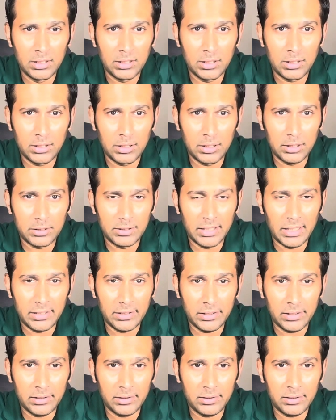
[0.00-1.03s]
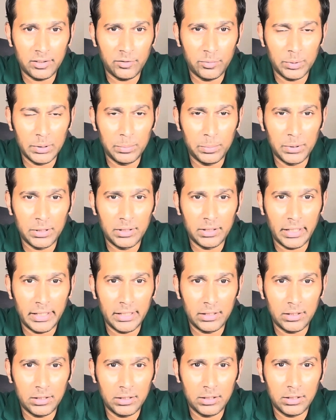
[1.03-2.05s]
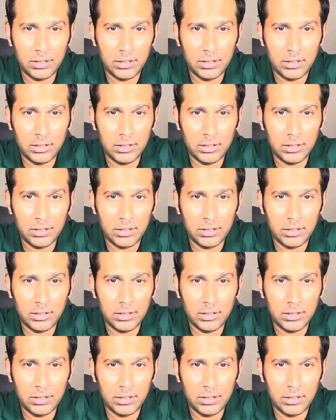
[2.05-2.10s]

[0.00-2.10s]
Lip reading: That is, if people like